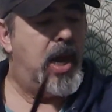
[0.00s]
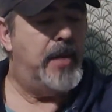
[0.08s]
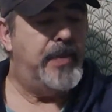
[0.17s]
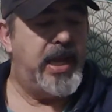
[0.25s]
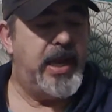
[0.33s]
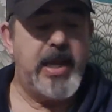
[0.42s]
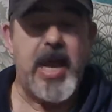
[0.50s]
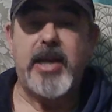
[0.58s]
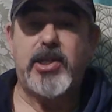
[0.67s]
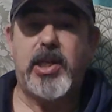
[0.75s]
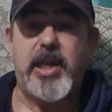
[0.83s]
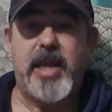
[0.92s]
It
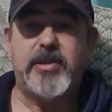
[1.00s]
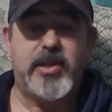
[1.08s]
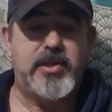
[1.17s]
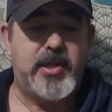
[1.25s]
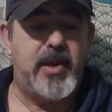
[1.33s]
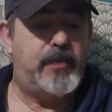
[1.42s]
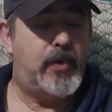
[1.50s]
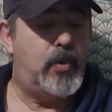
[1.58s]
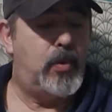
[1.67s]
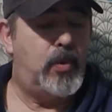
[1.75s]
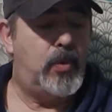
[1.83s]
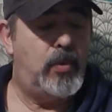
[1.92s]
actually has a stiffer
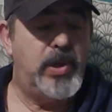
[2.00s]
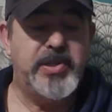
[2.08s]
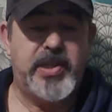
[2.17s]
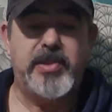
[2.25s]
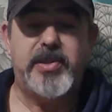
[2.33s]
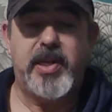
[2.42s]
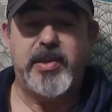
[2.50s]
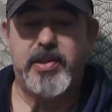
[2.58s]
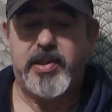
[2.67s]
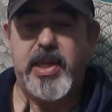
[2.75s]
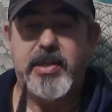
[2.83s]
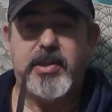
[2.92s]
resistance
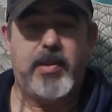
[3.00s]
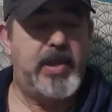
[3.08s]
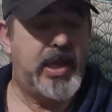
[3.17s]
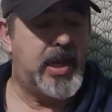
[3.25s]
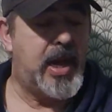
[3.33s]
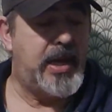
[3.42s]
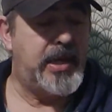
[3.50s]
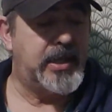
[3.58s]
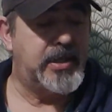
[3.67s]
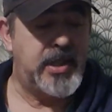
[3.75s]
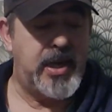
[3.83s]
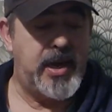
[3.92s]
than some of the
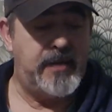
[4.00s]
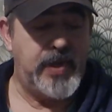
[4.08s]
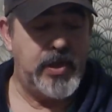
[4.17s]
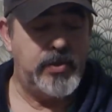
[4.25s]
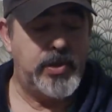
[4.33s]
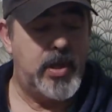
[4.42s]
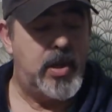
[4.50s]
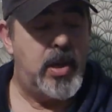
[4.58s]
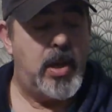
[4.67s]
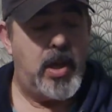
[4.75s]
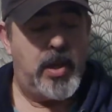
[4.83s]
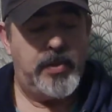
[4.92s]
Kydex that I've used.
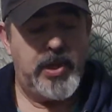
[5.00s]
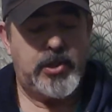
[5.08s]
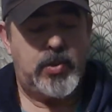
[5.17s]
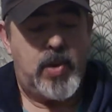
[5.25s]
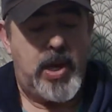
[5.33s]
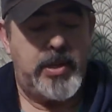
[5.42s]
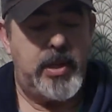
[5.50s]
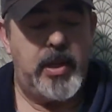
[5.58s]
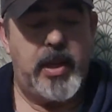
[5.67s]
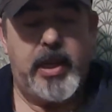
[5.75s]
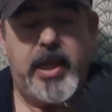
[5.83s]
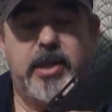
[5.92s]
This one
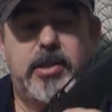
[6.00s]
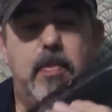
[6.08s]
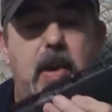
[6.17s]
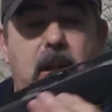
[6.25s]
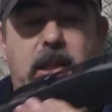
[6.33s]
is MOLLE